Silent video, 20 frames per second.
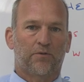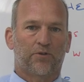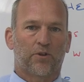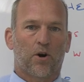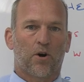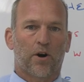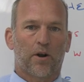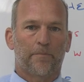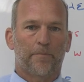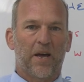
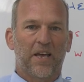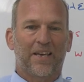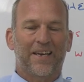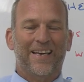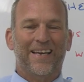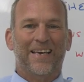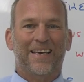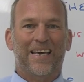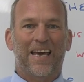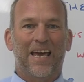Florida,
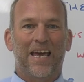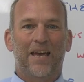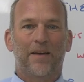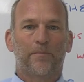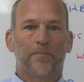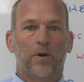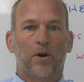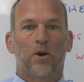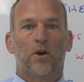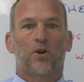making
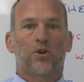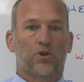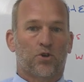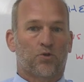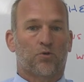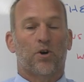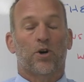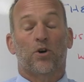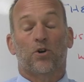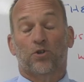game
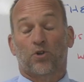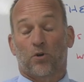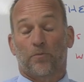drills